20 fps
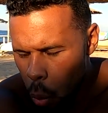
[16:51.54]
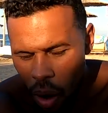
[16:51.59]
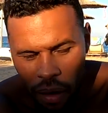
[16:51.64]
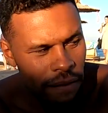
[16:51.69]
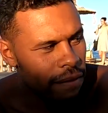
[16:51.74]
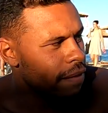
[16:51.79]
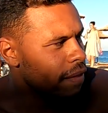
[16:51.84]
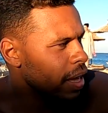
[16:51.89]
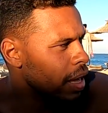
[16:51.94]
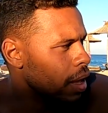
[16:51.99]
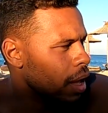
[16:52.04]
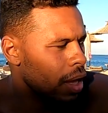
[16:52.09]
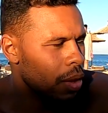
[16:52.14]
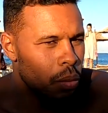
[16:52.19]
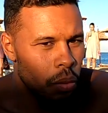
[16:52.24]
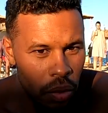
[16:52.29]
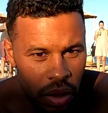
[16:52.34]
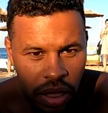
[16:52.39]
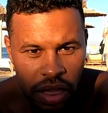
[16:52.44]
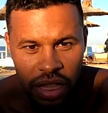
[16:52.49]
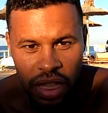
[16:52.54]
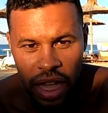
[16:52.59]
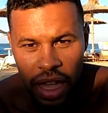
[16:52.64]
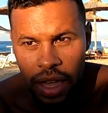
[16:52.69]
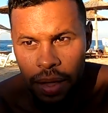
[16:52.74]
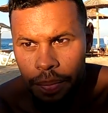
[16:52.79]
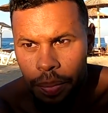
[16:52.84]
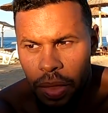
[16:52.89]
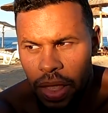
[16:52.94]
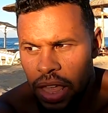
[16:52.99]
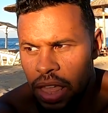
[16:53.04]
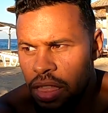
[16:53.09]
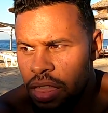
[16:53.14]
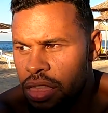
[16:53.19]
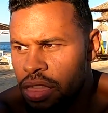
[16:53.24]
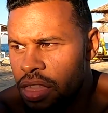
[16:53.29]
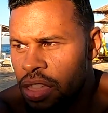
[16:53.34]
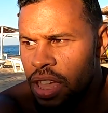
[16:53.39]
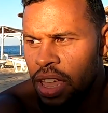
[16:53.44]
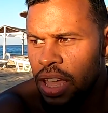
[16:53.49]
one thing I would say
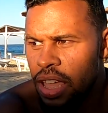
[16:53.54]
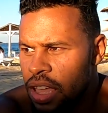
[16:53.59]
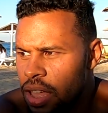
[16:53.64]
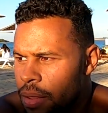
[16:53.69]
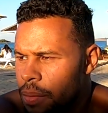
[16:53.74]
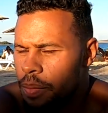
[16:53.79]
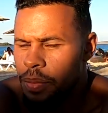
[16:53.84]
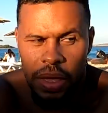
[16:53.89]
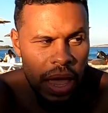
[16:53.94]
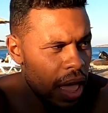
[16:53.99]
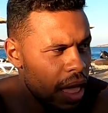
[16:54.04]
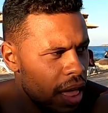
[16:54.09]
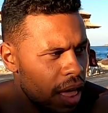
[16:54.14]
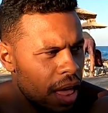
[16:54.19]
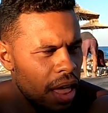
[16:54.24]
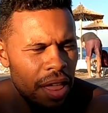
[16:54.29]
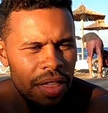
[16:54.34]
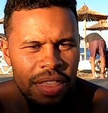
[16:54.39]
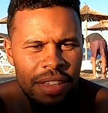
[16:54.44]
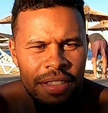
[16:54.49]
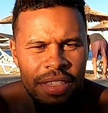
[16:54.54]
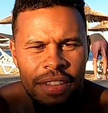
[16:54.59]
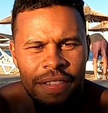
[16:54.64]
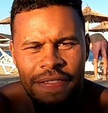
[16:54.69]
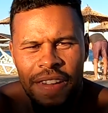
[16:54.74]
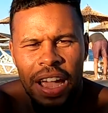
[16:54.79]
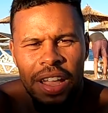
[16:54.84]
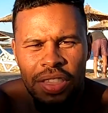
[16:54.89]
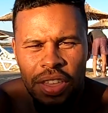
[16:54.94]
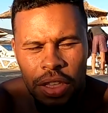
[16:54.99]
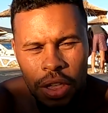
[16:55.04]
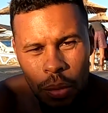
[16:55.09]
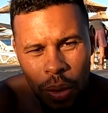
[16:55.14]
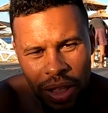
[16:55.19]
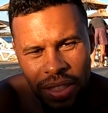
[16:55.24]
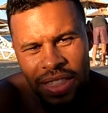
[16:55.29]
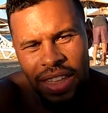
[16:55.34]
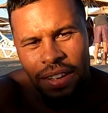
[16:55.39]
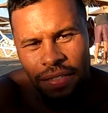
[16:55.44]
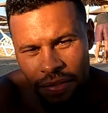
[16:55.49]
is the, uh, the, the fact that
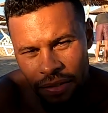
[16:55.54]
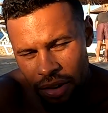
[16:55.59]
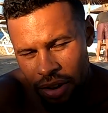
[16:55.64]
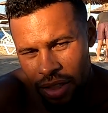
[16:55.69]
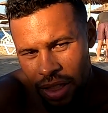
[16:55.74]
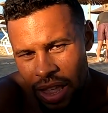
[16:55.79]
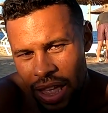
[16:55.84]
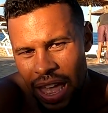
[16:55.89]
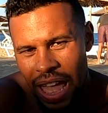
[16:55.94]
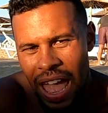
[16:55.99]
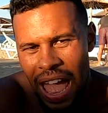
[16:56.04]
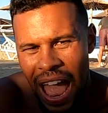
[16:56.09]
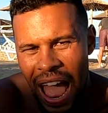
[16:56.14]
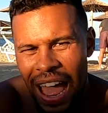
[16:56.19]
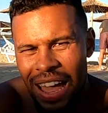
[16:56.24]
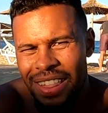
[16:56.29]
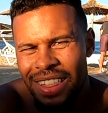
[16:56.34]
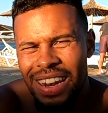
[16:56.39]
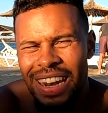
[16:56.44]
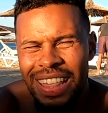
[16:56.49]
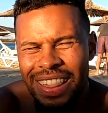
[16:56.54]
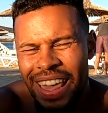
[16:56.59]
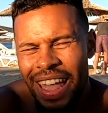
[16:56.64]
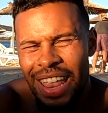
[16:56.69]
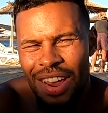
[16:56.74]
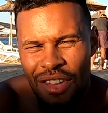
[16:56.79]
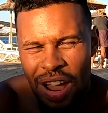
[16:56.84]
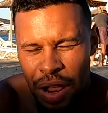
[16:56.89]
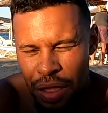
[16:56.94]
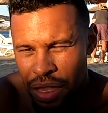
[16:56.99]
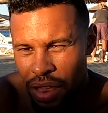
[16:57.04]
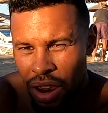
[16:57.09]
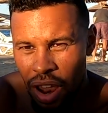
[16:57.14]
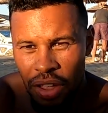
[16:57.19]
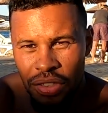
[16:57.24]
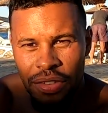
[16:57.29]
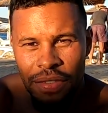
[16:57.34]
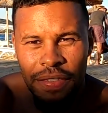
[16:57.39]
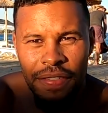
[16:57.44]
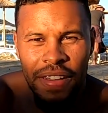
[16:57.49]
you are different actually generates a
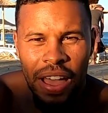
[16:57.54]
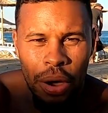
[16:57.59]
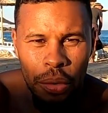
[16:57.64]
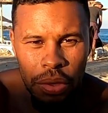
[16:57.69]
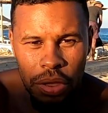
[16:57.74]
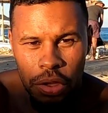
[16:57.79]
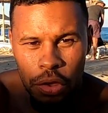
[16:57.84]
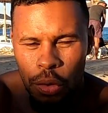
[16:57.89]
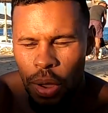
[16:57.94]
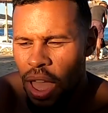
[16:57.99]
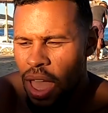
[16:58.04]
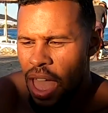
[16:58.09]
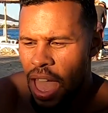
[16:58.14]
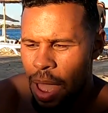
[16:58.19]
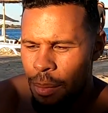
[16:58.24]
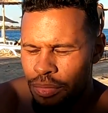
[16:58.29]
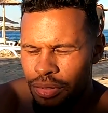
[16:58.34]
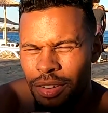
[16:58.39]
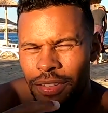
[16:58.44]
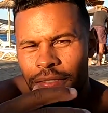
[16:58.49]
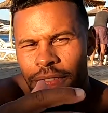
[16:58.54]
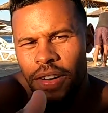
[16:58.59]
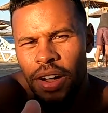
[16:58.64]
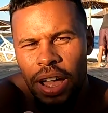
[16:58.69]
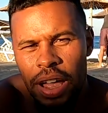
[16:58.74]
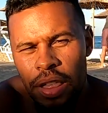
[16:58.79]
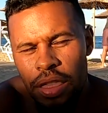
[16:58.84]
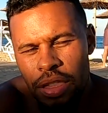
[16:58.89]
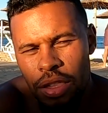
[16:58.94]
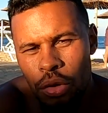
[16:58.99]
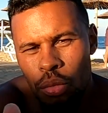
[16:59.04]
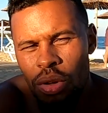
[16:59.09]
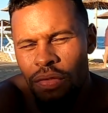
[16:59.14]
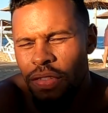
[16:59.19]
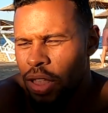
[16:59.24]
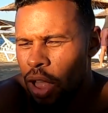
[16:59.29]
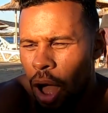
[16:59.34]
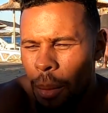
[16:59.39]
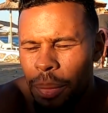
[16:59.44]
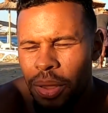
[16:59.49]
lot of value and provides you
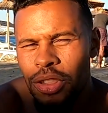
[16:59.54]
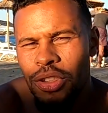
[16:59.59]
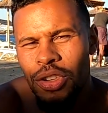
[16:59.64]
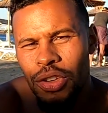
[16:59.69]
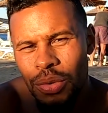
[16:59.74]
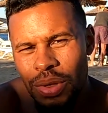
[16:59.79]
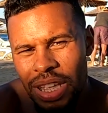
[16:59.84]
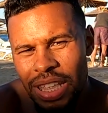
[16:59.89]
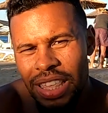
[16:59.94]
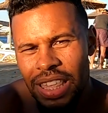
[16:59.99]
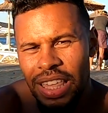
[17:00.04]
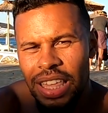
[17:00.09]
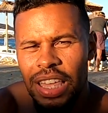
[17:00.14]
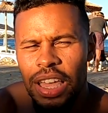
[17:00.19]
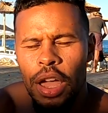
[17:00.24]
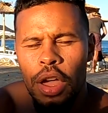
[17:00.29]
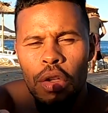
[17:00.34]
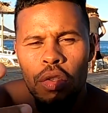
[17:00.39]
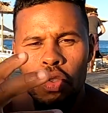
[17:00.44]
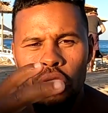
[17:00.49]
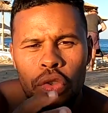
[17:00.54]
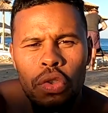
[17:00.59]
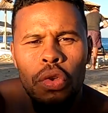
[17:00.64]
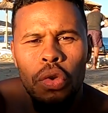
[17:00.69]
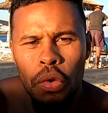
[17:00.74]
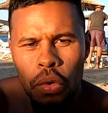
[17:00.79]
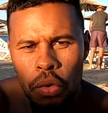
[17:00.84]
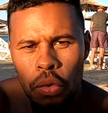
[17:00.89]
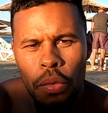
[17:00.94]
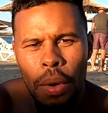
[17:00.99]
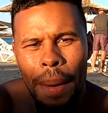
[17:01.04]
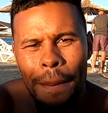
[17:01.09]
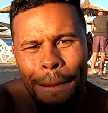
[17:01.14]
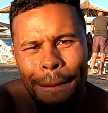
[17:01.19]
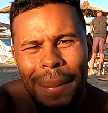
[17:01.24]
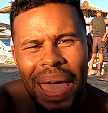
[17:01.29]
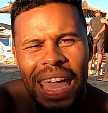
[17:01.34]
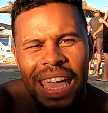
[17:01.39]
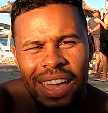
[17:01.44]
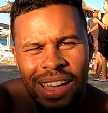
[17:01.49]
with an opportunity to
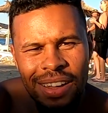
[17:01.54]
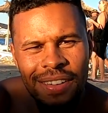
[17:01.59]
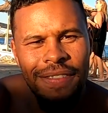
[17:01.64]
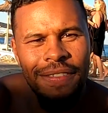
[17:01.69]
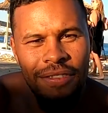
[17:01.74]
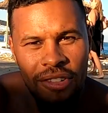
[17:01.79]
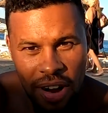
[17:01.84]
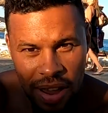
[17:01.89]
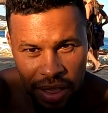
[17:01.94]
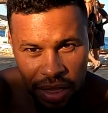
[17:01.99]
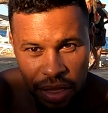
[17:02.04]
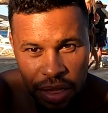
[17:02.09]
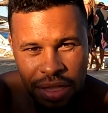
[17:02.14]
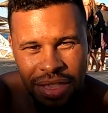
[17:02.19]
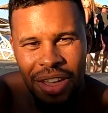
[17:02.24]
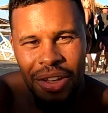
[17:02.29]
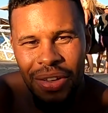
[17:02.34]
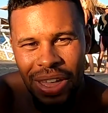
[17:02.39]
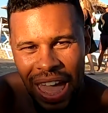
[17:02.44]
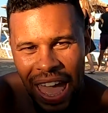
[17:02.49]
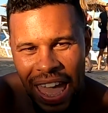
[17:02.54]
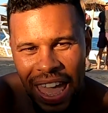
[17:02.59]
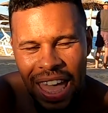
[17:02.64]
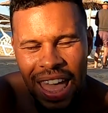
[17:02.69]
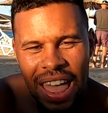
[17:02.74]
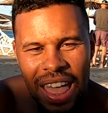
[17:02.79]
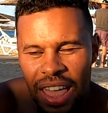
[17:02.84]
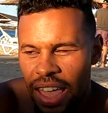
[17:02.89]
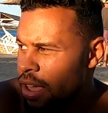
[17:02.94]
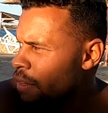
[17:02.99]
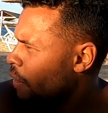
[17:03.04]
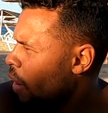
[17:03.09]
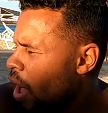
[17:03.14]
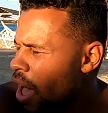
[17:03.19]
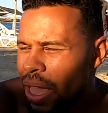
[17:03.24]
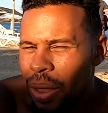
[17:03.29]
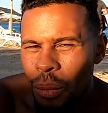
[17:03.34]
make friends, okay? If